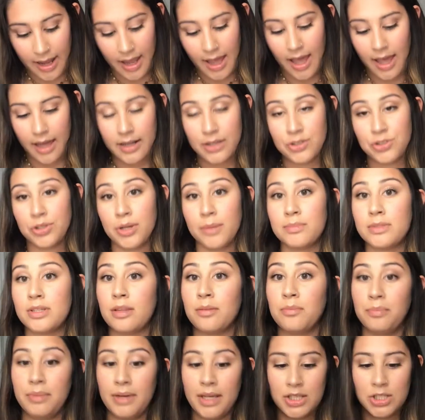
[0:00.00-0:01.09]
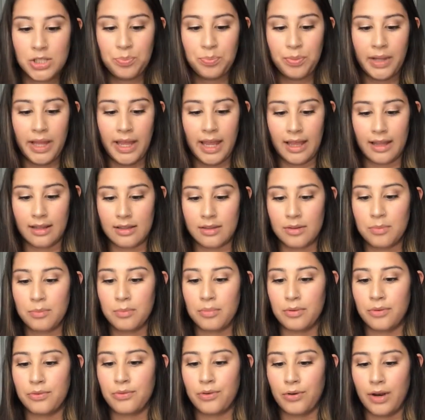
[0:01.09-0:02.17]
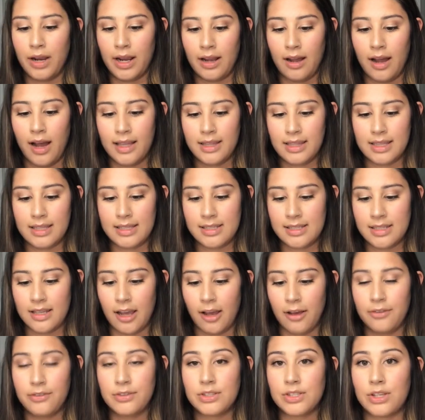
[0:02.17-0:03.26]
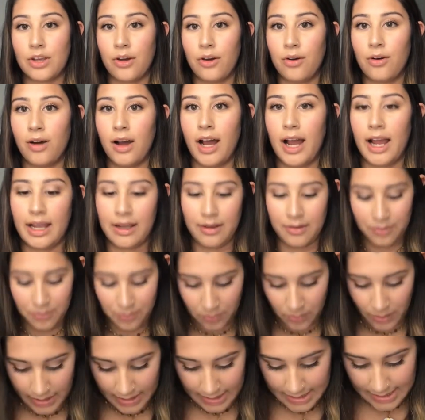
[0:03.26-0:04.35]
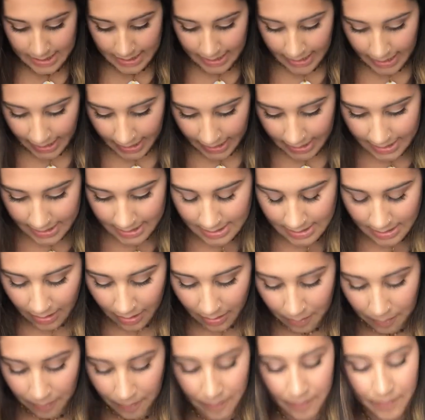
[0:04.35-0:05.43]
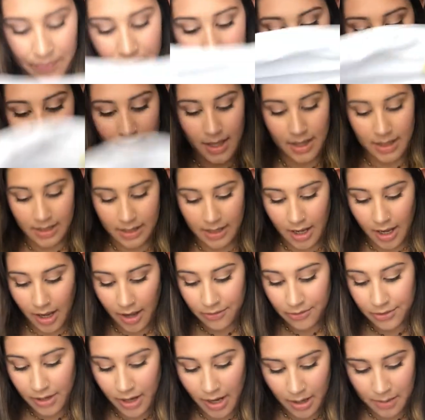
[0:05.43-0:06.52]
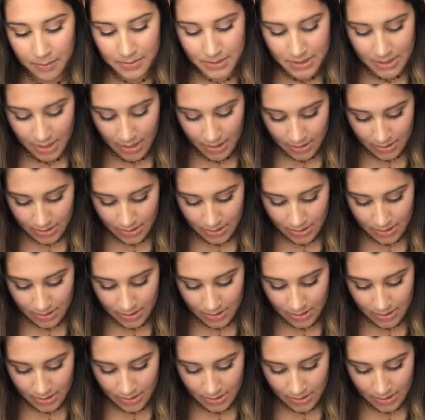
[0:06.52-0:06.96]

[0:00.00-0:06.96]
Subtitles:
I had a trip to the beach planned before I got this stuff, so I wanted to get some cover-ups.